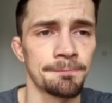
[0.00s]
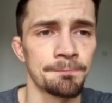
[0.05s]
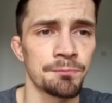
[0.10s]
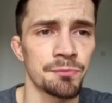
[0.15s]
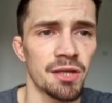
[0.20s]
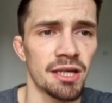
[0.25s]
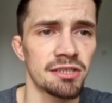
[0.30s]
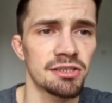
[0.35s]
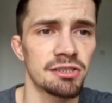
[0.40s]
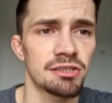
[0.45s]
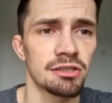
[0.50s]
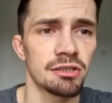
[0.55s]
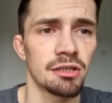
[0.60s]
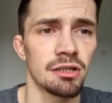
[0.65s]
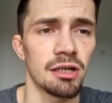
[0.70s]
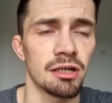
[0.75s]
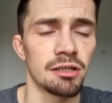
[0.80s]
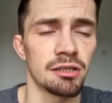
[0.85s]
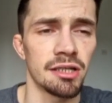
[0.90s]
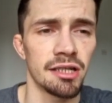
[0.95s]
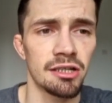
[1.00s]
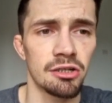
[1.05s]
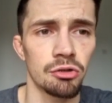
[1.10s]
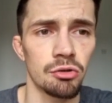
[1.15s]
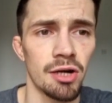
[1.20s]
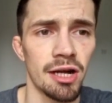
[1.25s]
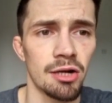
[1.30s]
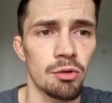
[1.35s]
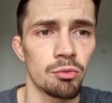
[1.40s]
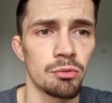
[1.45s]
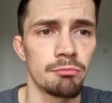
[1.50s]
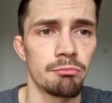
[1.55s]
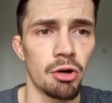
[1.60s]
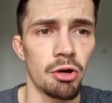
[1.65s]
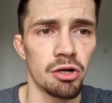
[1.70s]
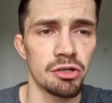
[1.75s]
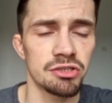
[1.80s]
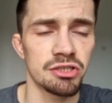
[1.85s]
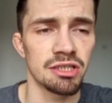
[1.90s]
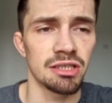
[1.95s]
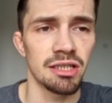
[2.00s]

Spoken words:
that's Nicaraguan boxing